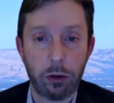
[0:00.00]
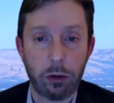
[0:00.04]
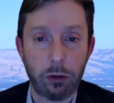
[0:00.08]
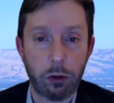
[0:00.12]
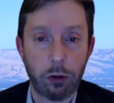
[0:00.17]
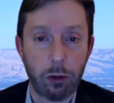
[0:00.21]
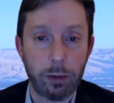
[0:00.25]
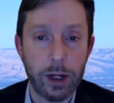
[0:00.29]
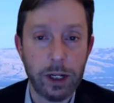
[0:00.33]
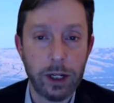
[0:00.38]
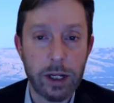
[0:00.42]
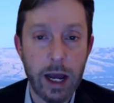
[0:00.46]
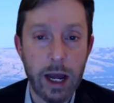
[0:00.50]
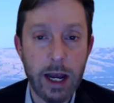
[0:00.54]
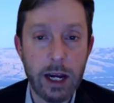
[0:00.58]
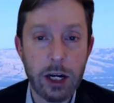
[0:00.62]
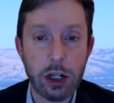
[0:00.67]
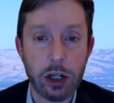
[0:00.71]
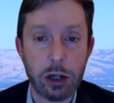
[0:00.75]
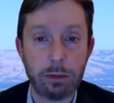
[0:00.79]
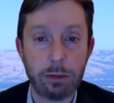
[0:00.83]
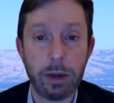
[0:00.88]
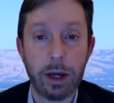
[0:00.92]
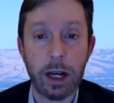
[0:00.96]

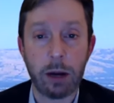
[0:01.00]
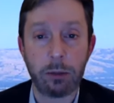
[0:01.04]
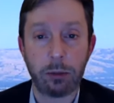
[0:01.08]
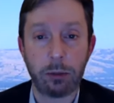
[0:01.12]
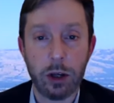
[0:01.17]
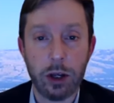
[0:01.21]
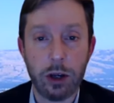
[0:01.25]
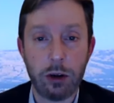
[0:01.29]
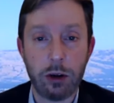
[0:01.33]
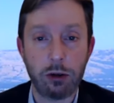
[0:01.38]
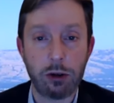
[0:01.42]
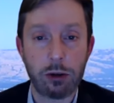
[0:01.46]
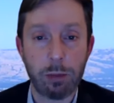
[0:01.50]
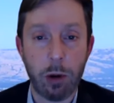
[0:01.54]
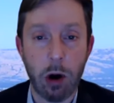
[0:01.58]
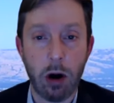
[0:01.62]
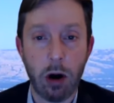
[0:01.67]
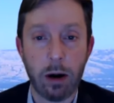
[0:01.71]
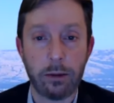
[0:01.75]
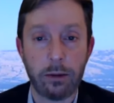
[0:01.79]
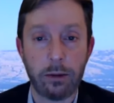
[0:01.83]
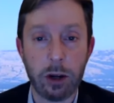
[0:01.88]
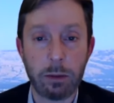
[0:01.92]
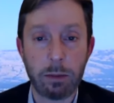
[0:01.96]
fermentation becomes a huge
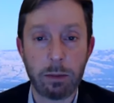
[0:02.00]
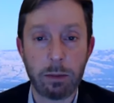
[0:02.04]
part of it,